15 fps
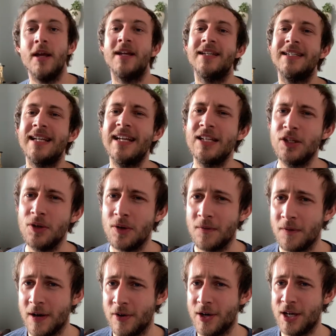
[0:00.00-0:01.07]
Because that's not
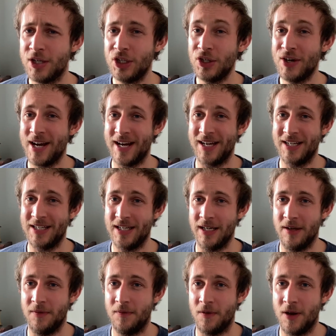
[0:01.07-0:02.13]
very
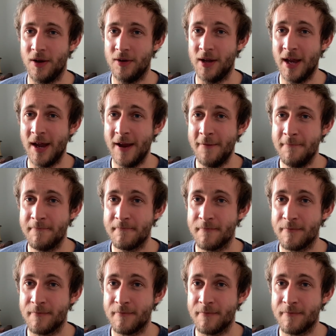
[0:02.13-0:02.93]
attractive, okay?